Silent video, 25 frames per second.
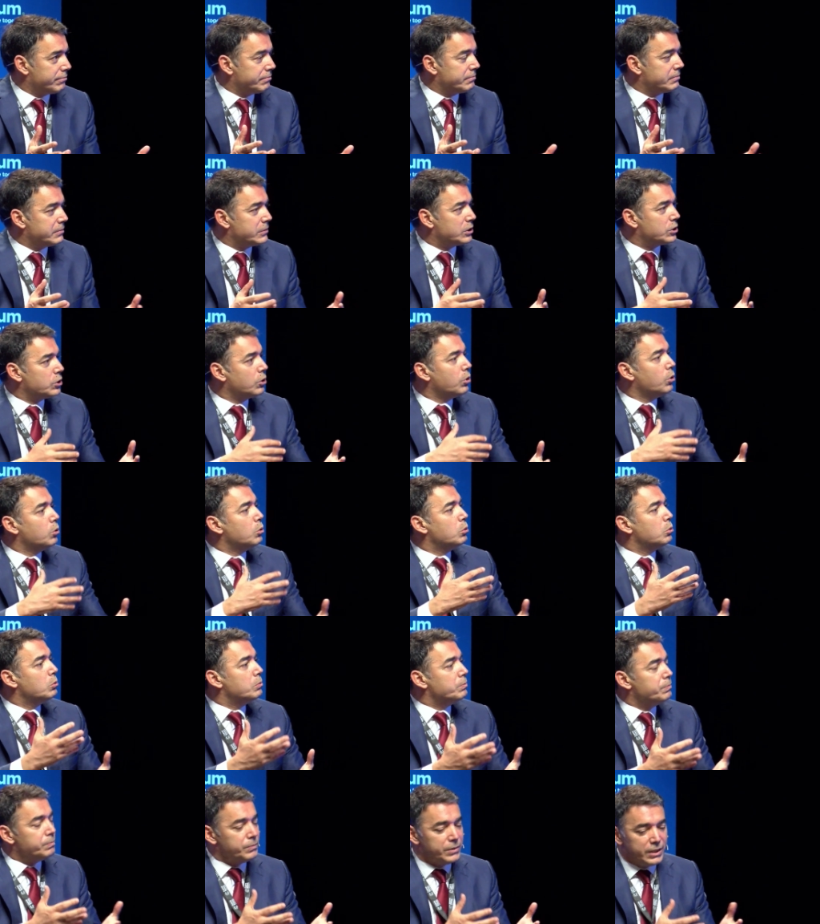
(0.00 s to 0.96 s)
So
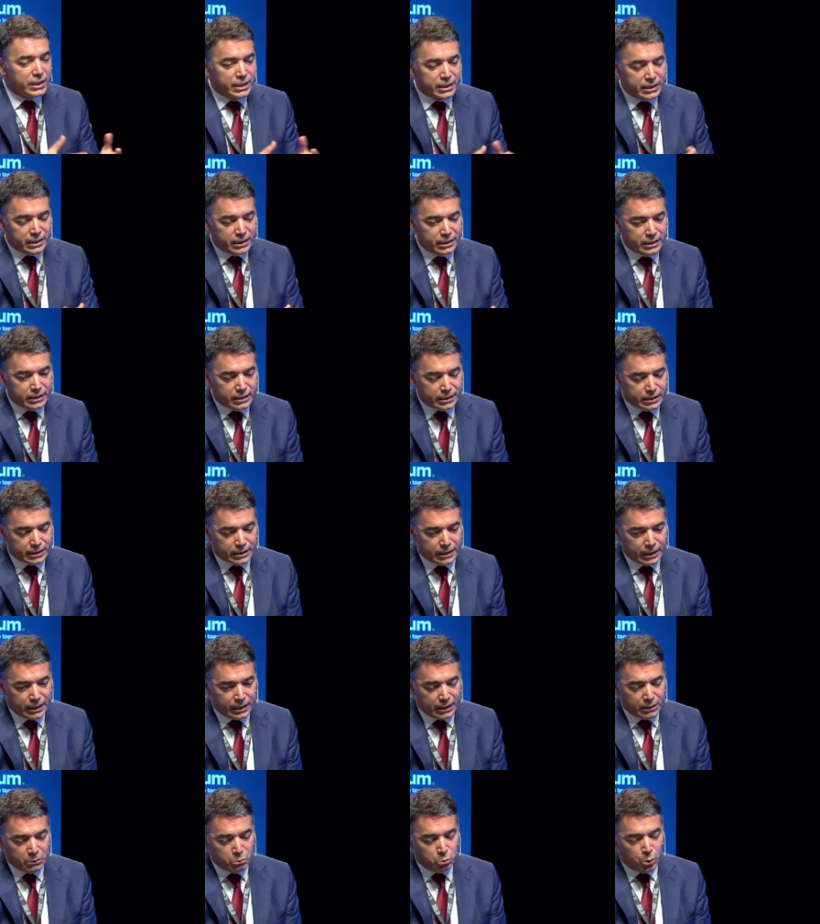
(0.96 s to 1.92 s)
this is
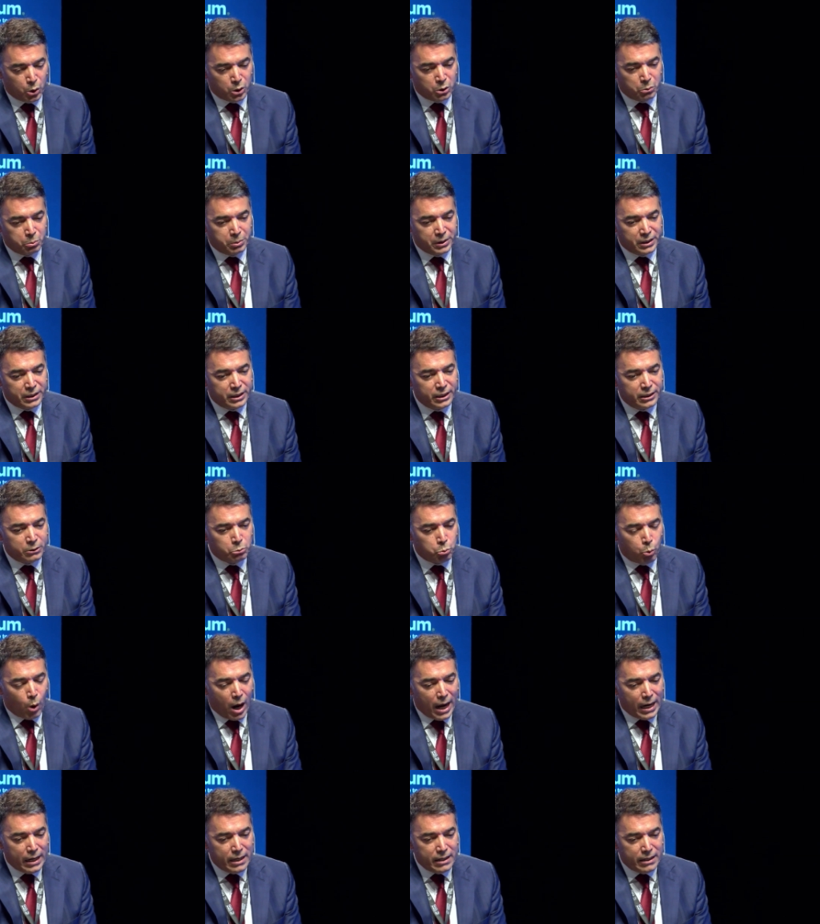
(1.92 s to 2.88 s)
what we did.
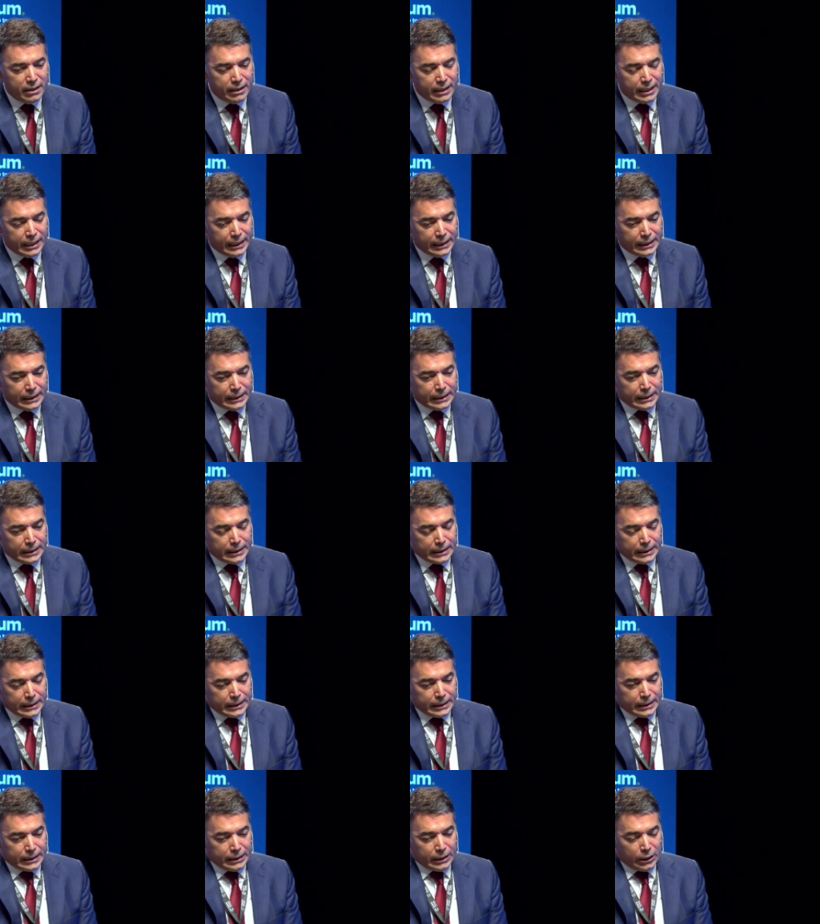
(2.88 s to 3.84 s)
One
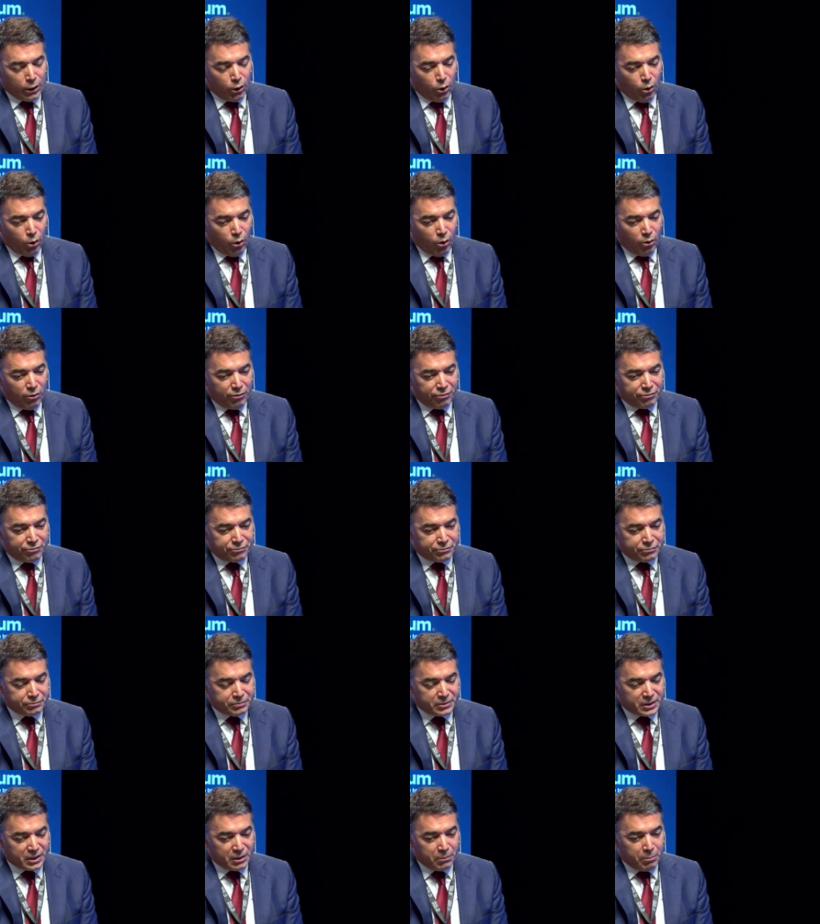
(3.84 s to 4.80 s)
of
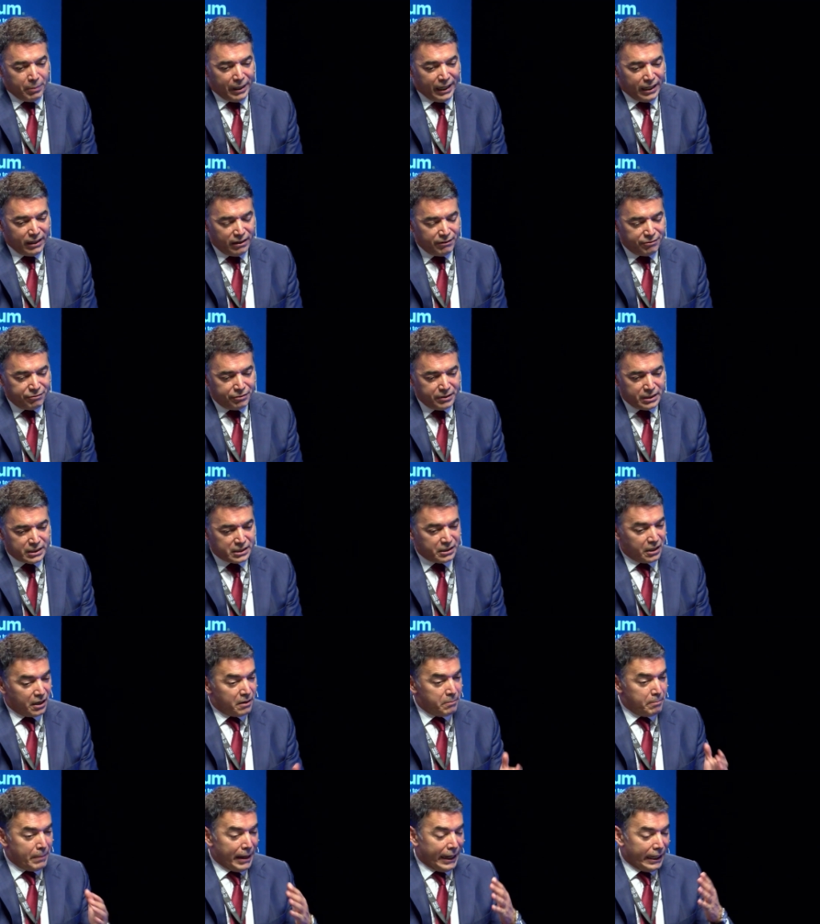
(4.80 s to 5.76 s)
the benefits, there are
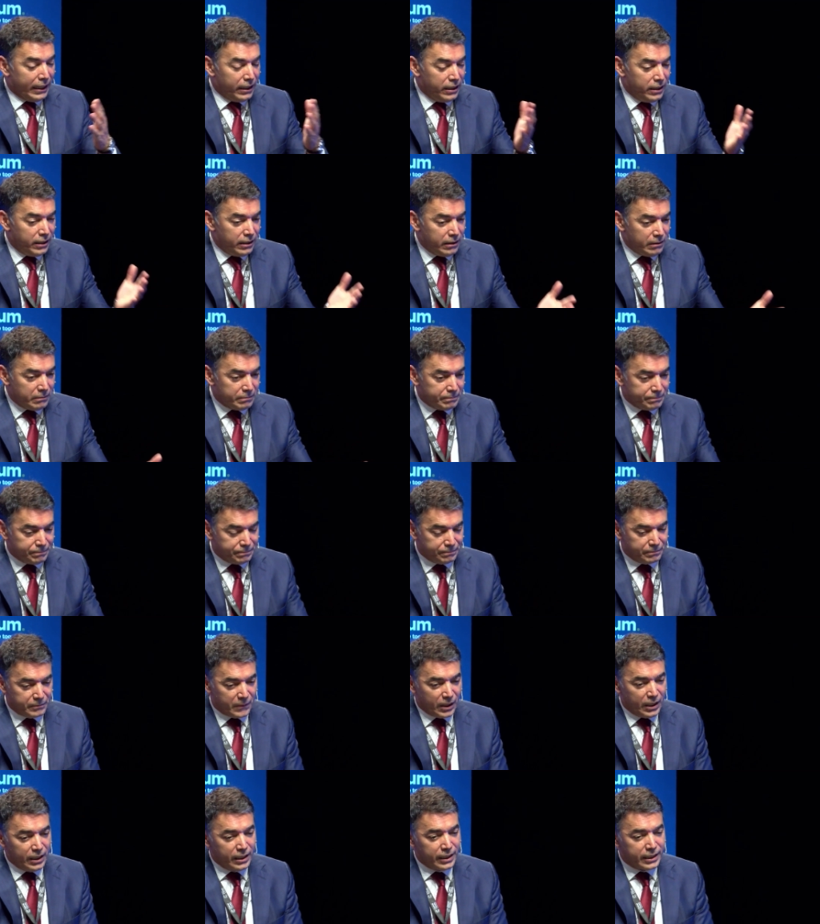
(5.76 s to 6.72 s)
many,
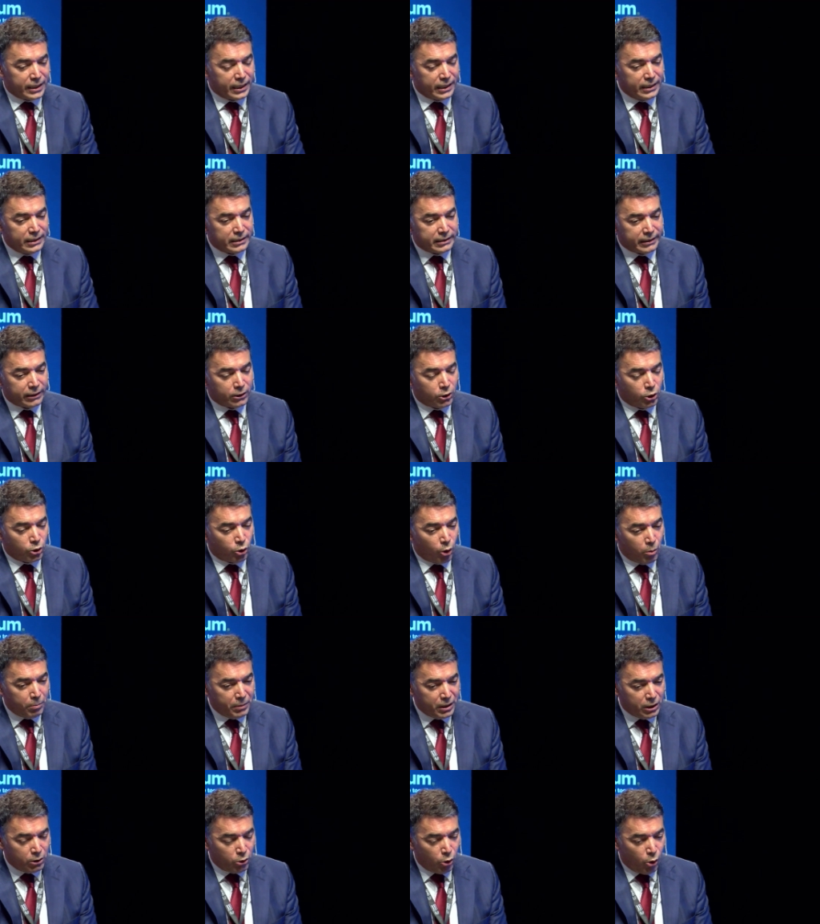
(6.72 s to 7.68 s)
increased
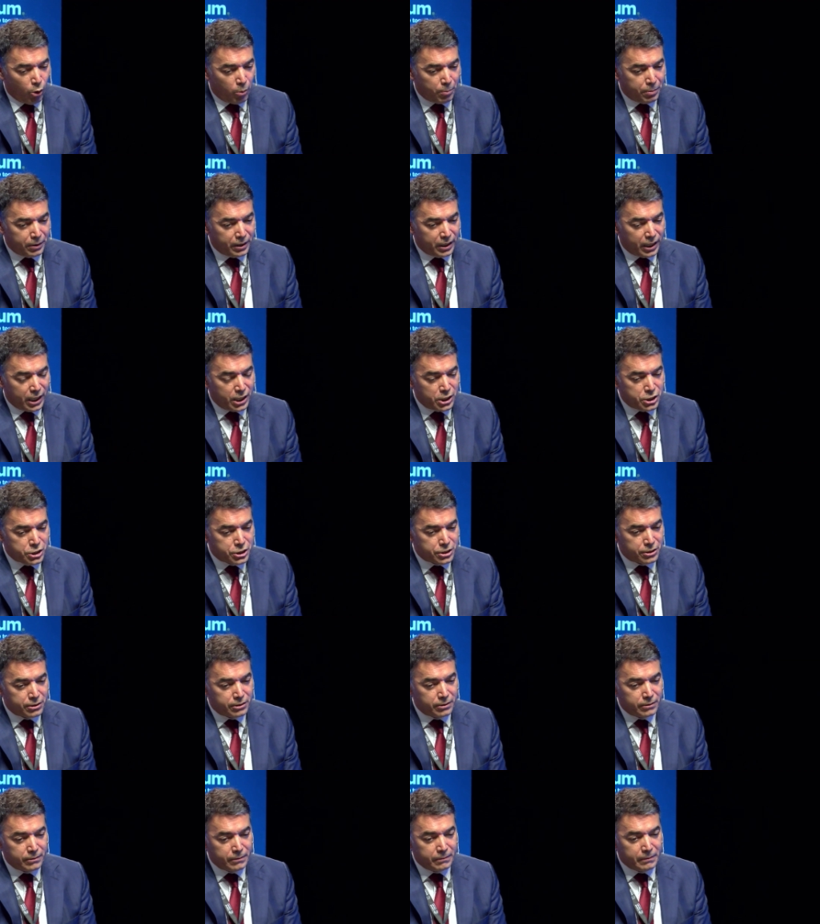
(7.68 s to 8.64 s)
economic
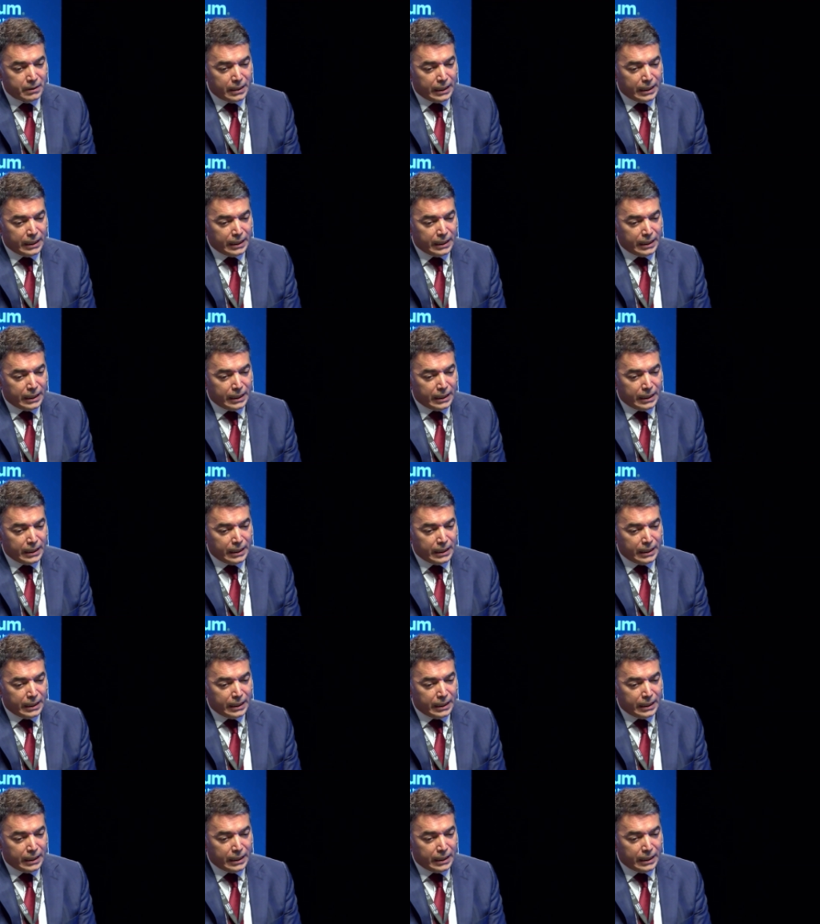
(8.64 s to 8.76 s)
cooperation.